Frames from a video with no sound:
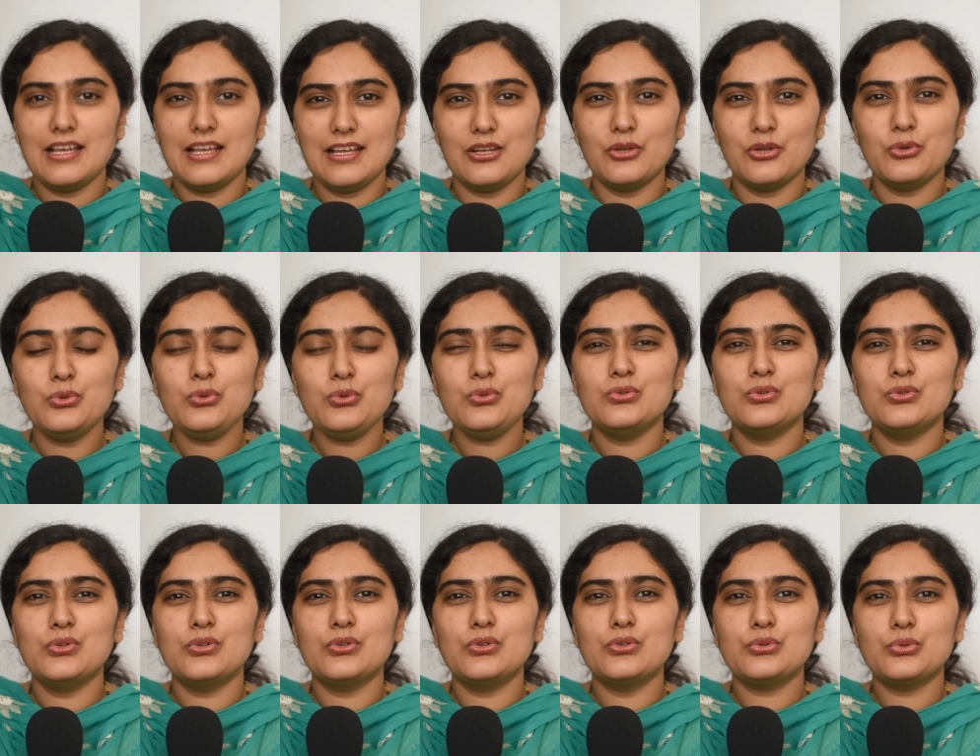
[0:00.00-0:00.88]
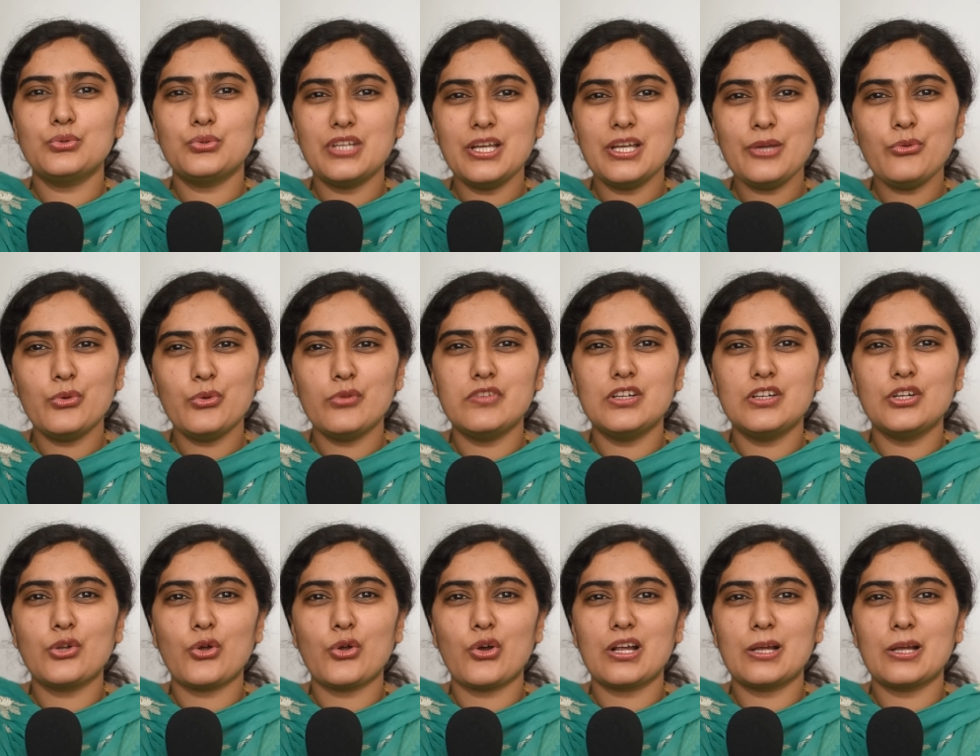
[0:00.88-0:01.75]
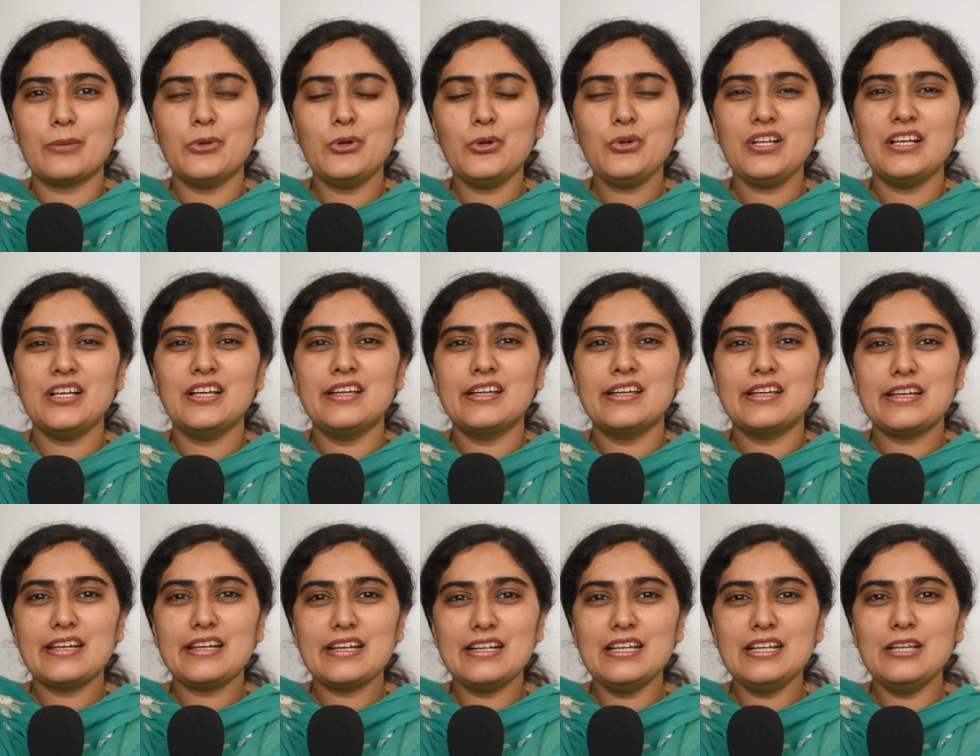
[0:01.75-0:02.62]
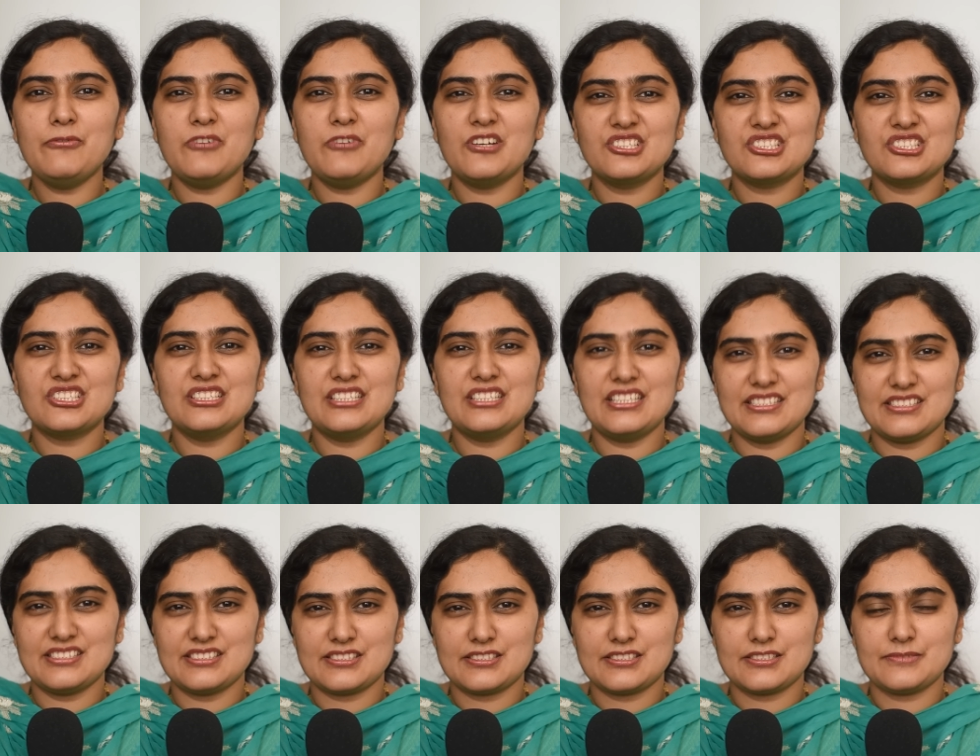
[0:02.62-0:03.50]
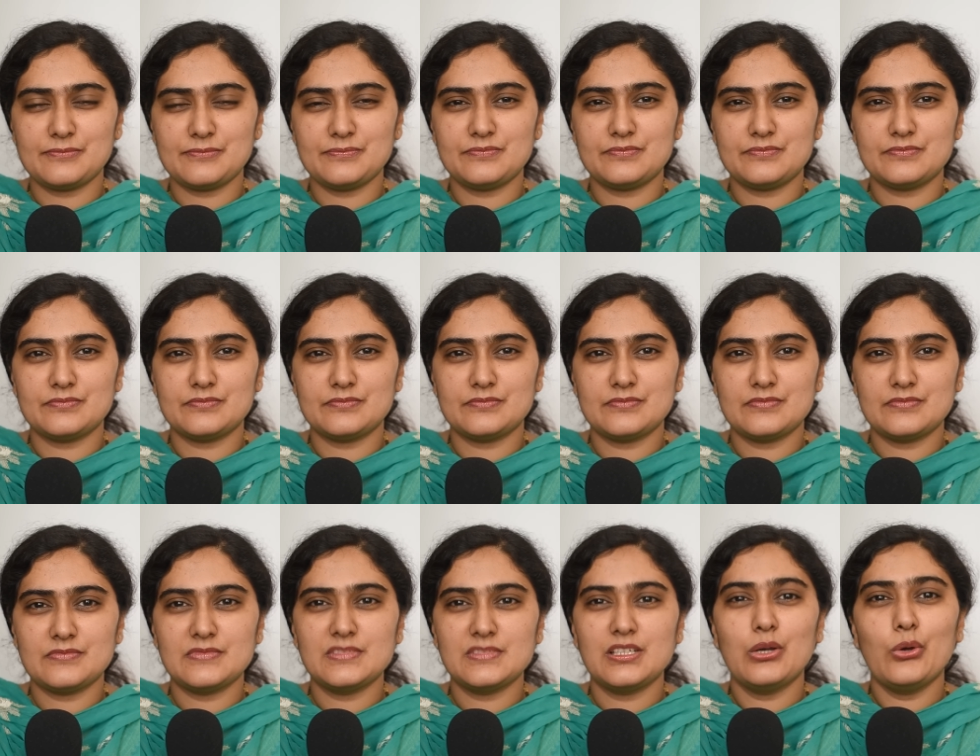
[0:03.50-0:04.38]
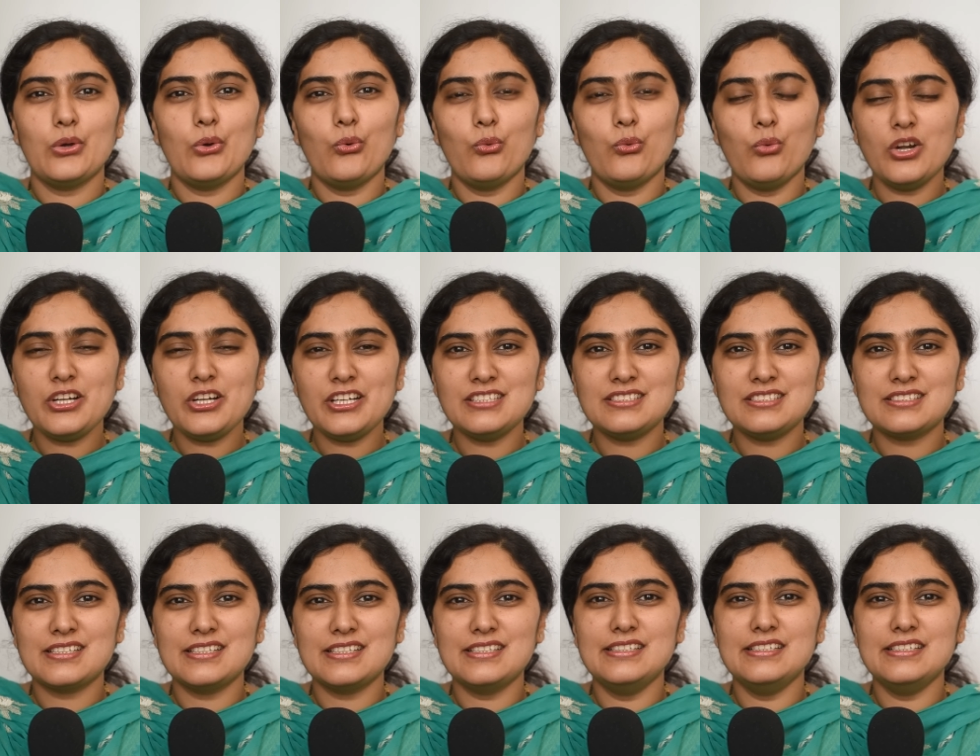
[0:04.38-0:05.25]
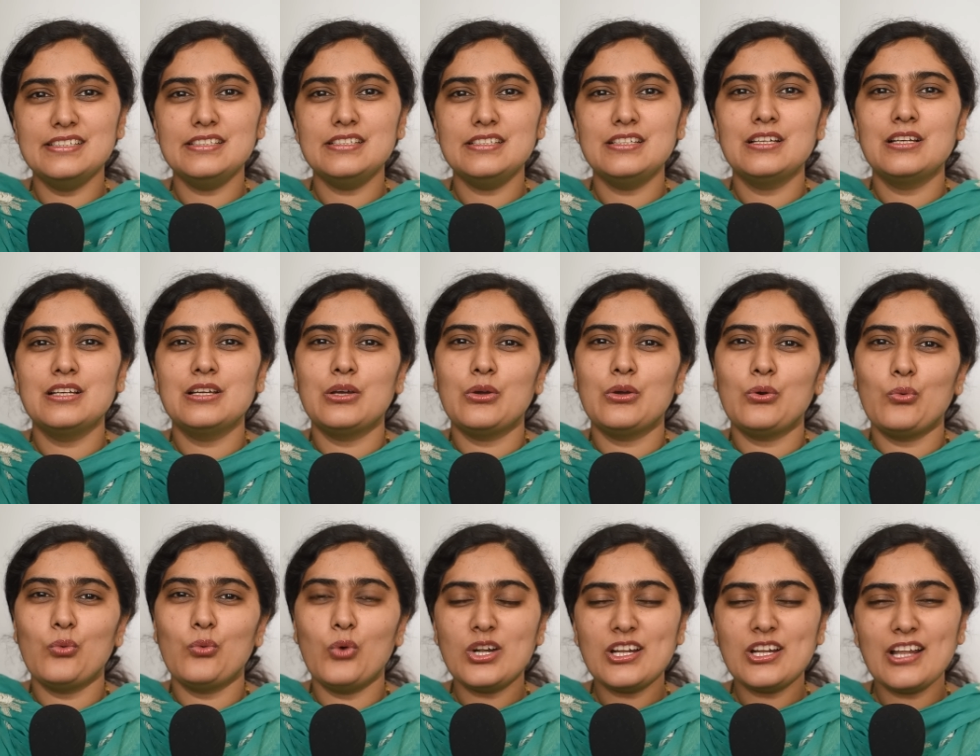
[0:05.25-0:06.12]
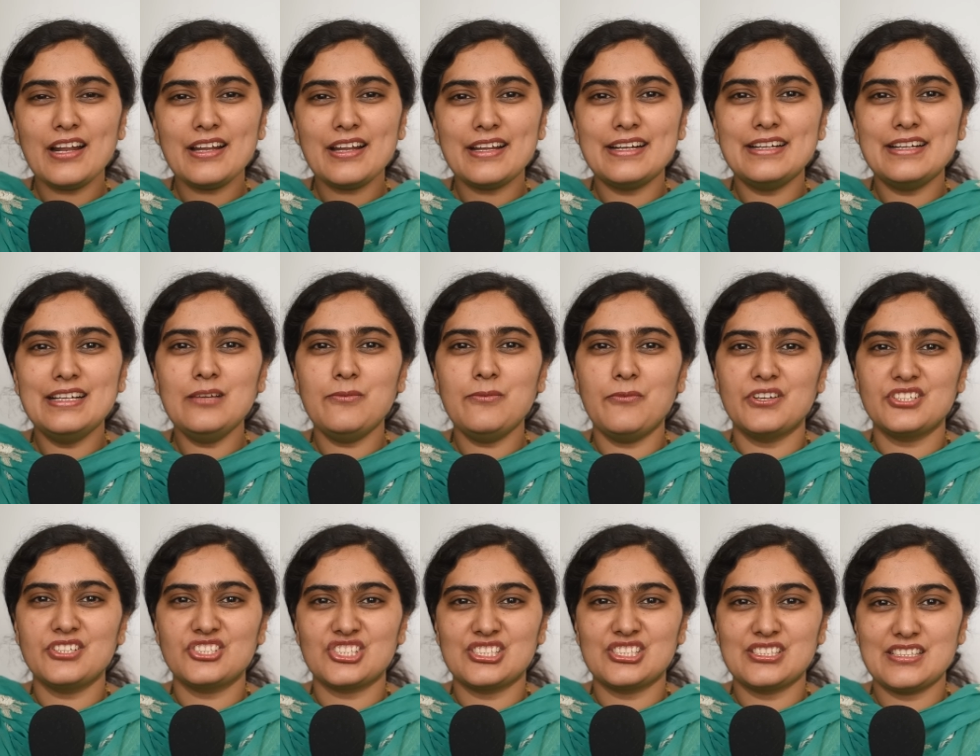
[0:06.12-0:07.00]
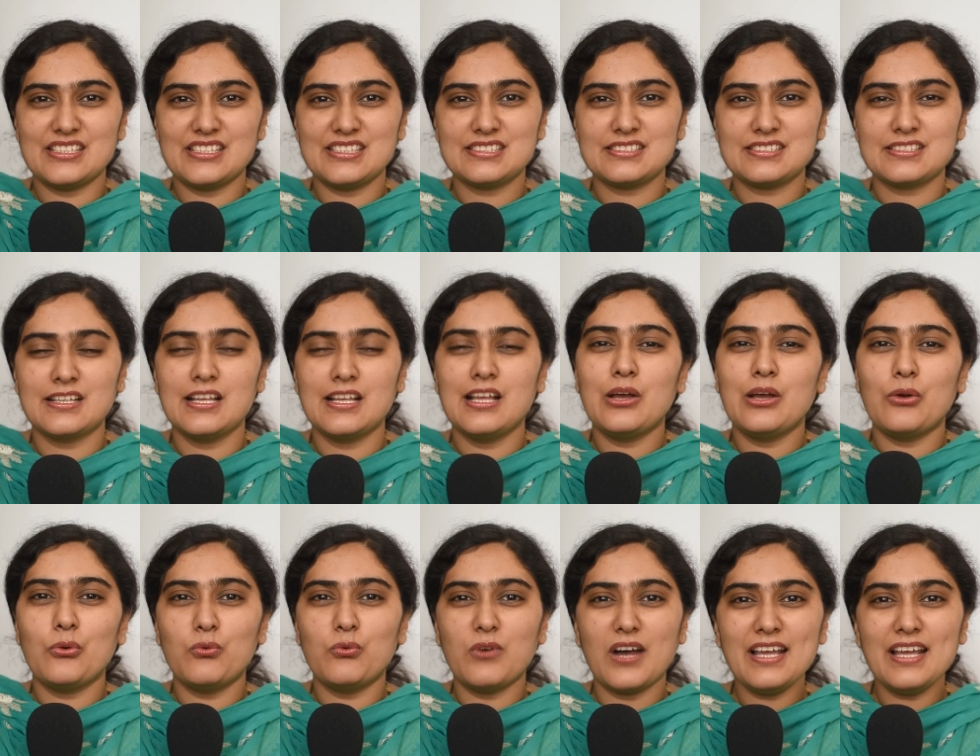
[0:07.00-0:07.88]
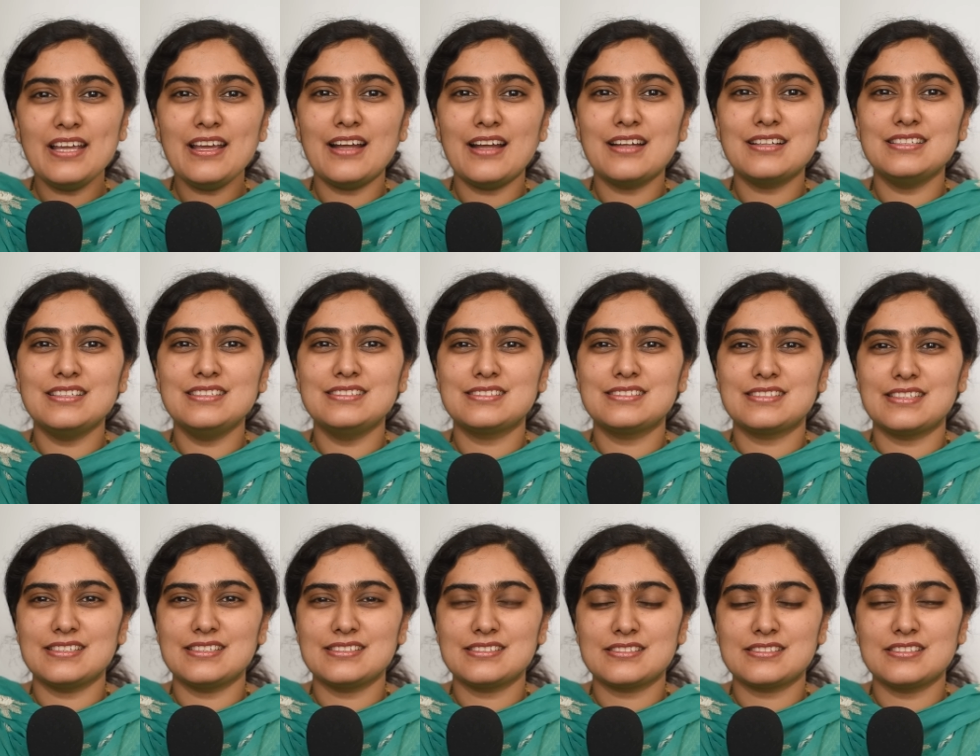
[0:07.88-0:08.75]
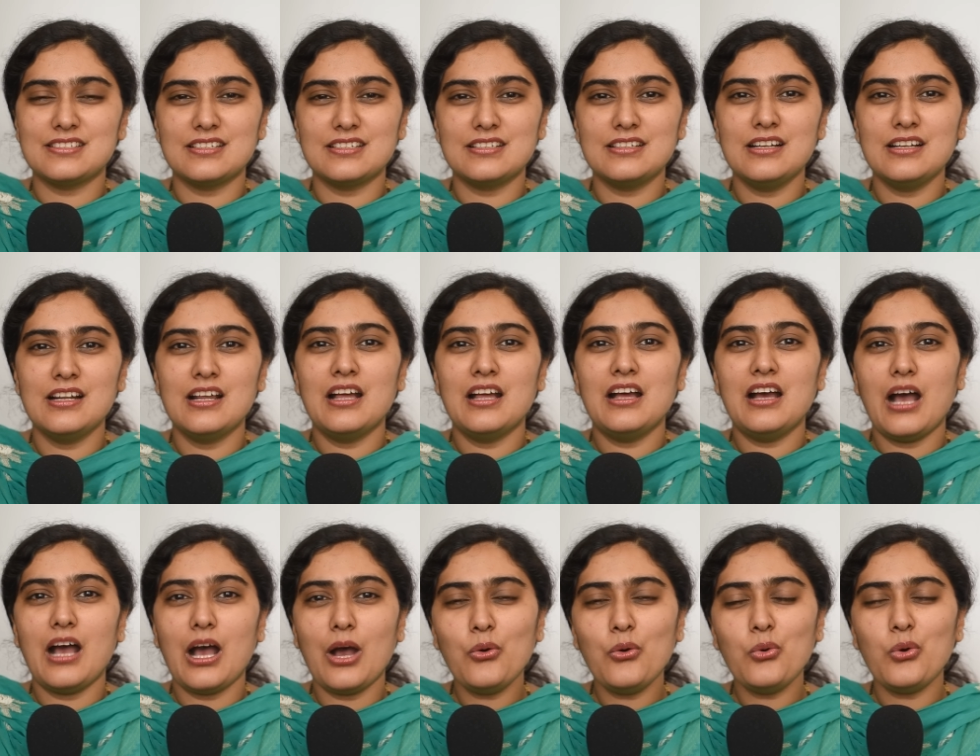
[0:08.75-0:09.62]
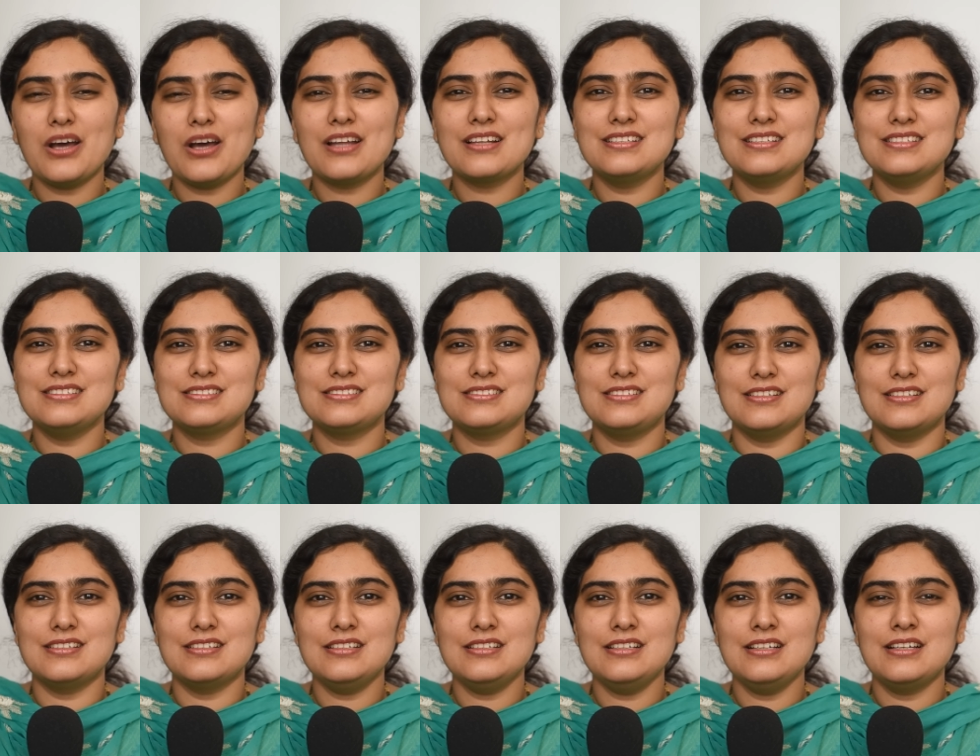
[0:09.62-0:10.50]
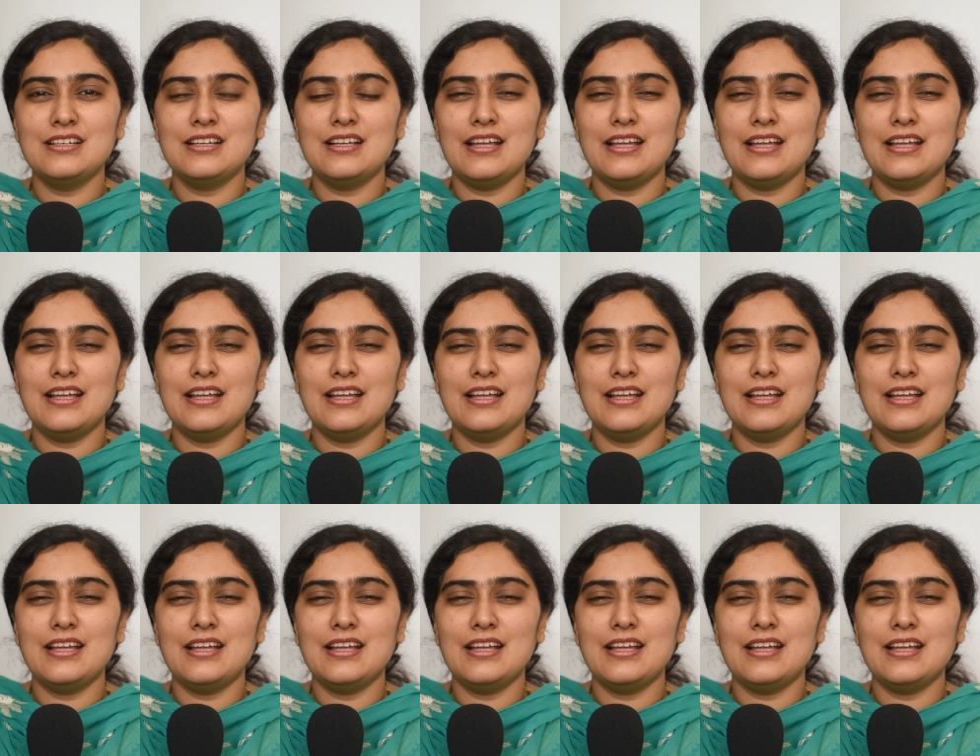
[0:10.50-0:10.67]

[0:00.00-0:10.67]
Hello, today we will talk about kidney function tests. What is kidney? What are kidney function tests? Why are these tests done? How are these done?